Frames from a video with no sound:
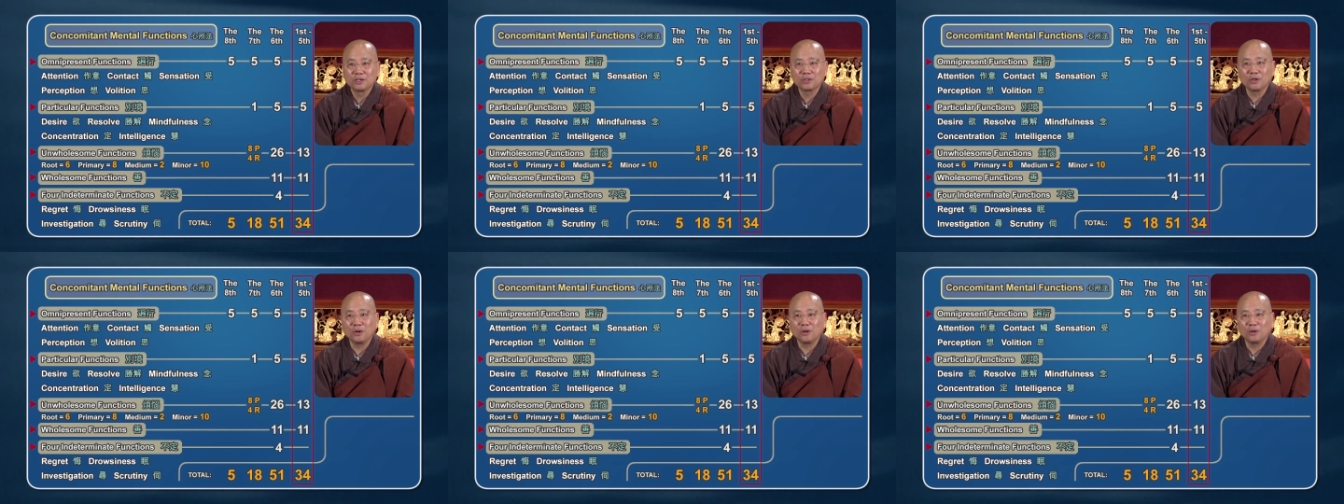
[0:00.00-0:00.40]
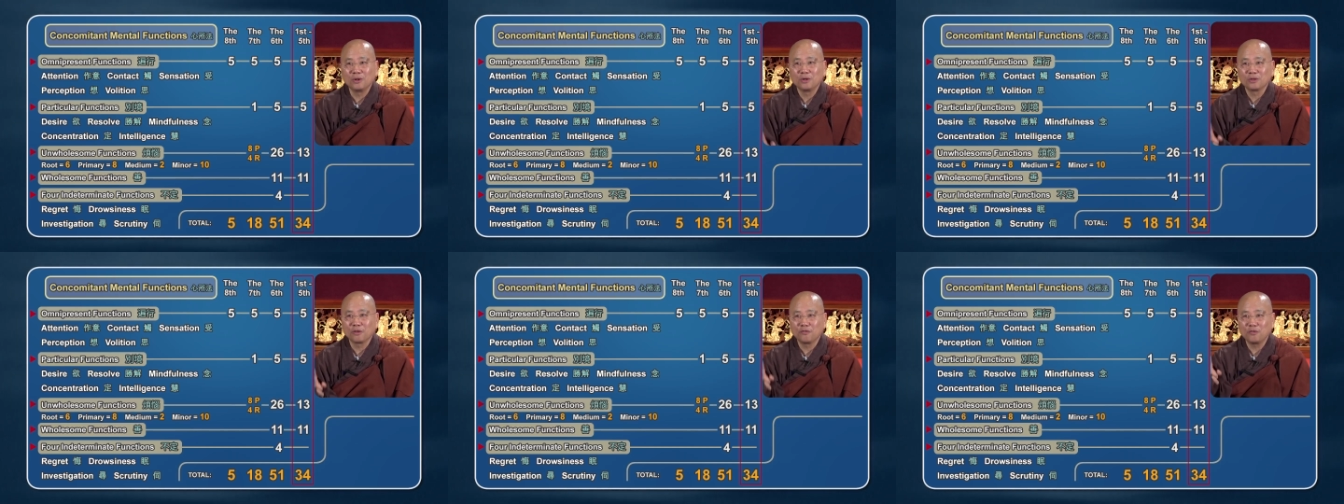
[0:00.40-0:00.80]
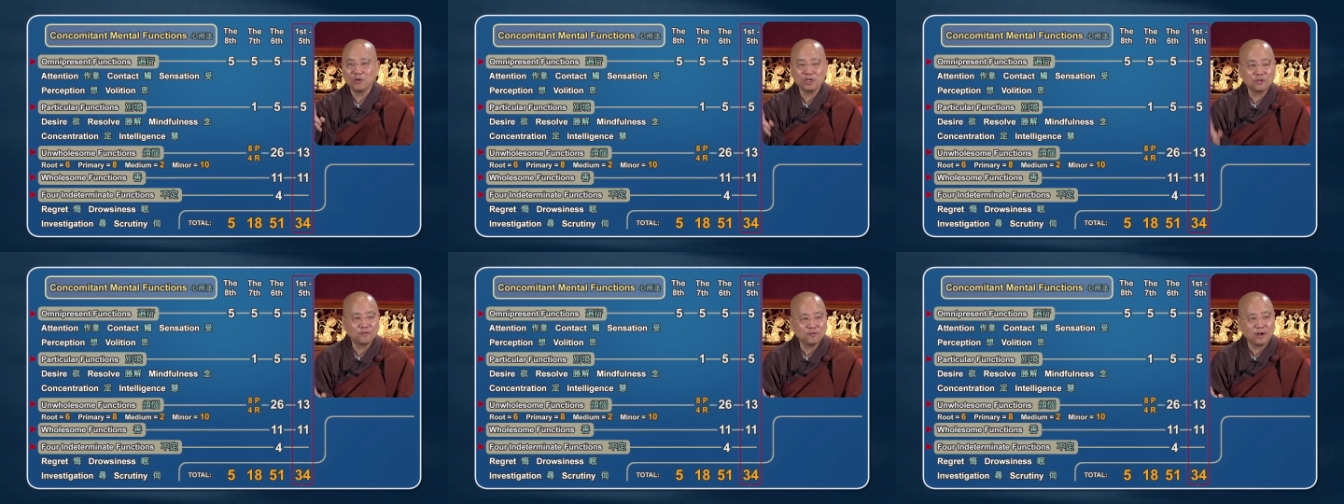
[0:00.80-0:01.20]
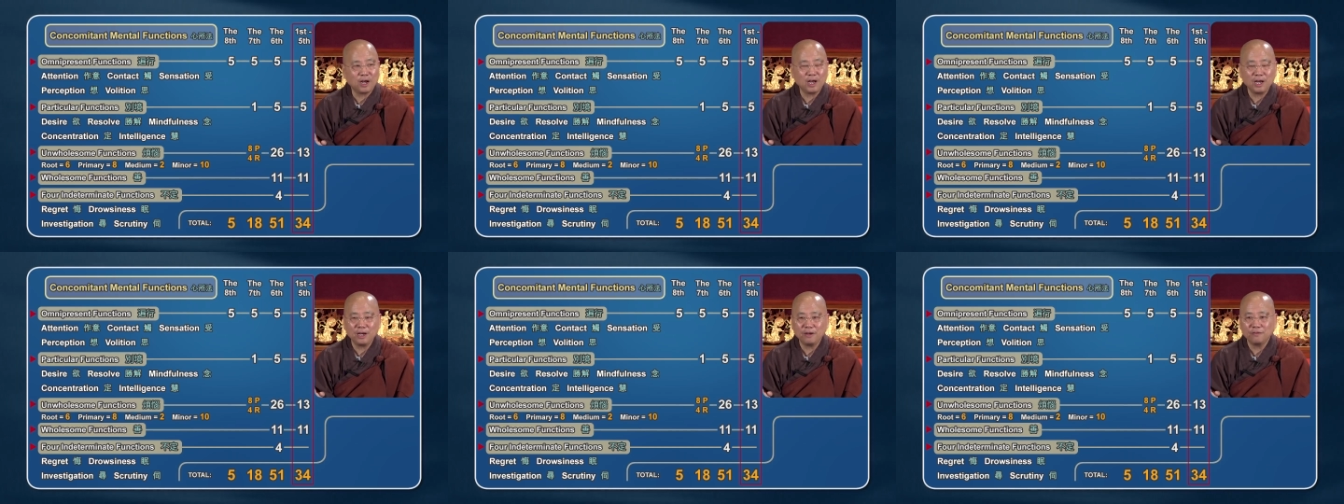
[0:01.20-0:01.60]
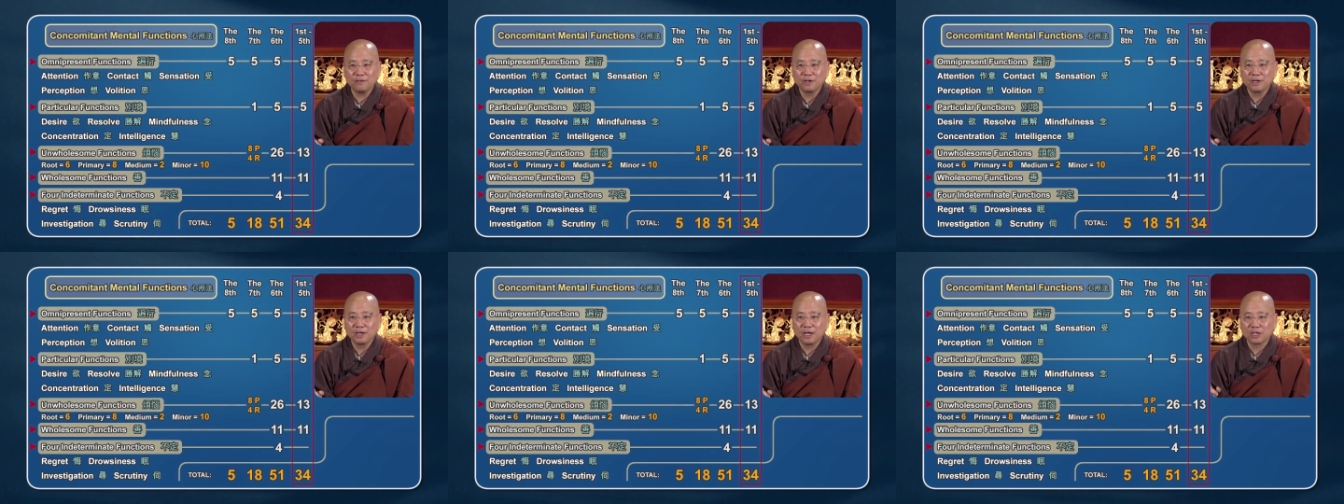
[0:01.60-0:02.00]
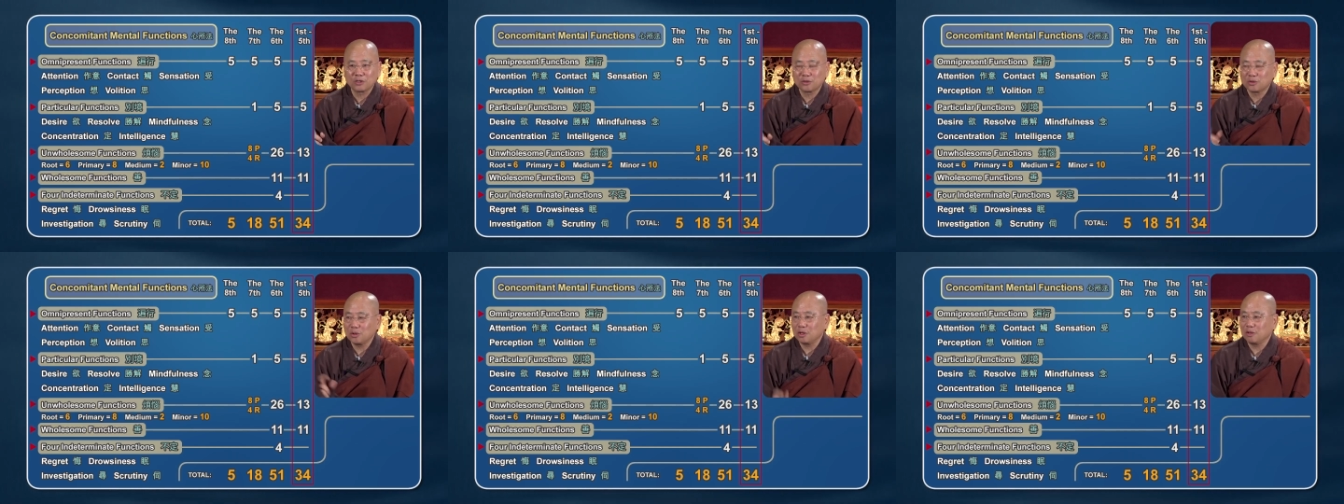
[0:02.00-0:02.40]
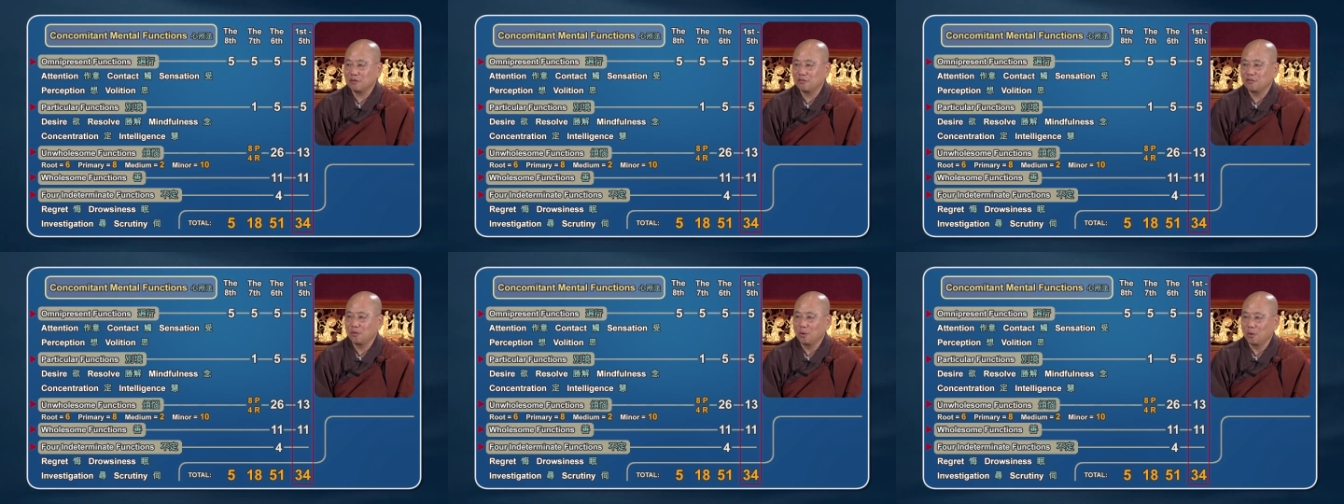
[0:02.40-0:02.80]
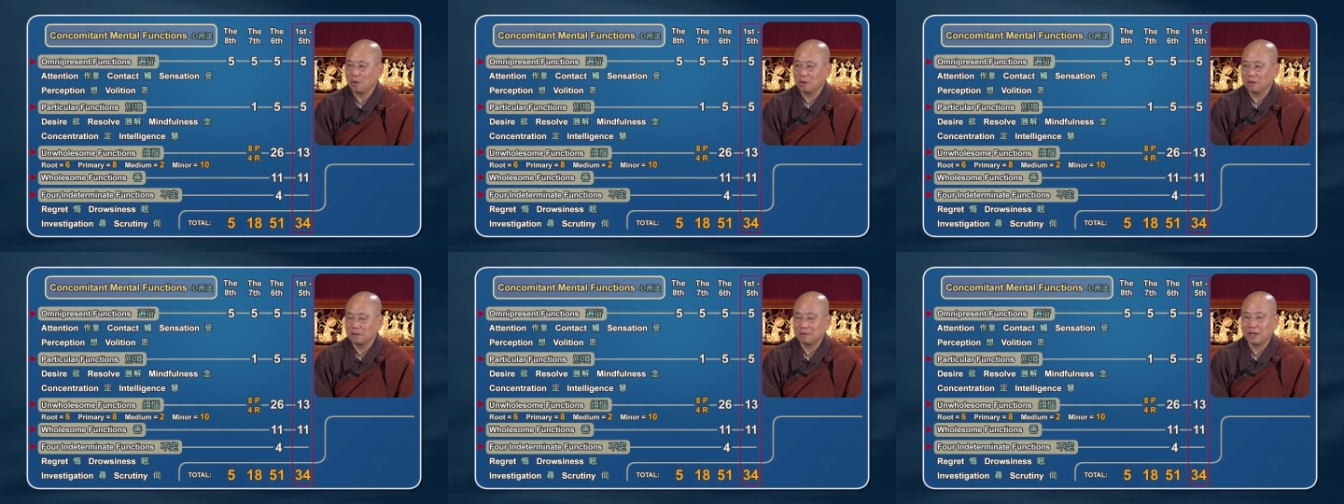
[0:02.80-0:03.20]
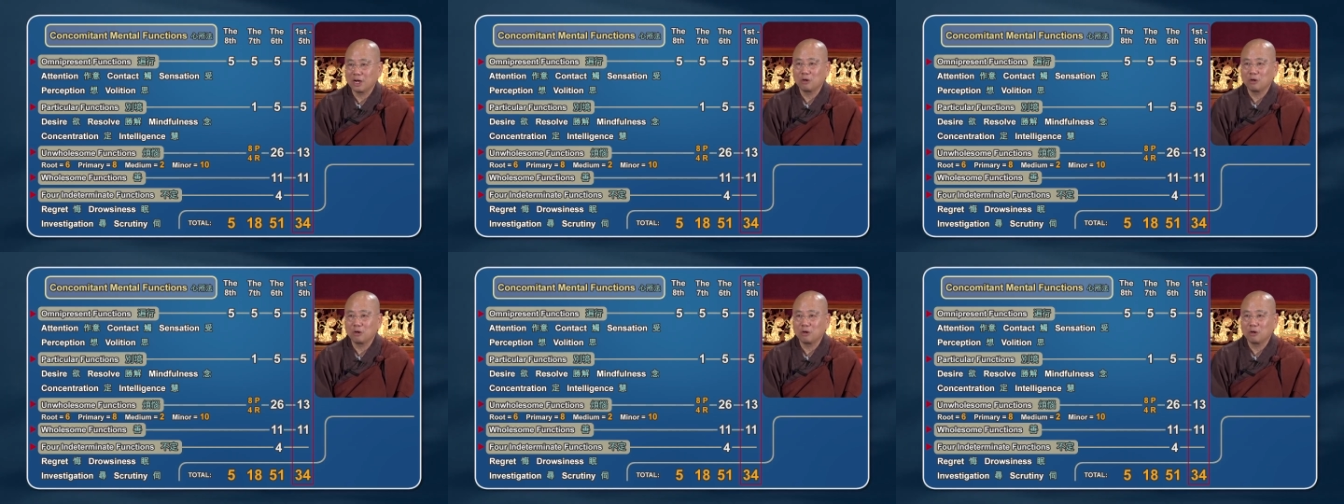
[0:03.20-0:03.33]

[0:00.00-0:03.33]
So the first 5 has 34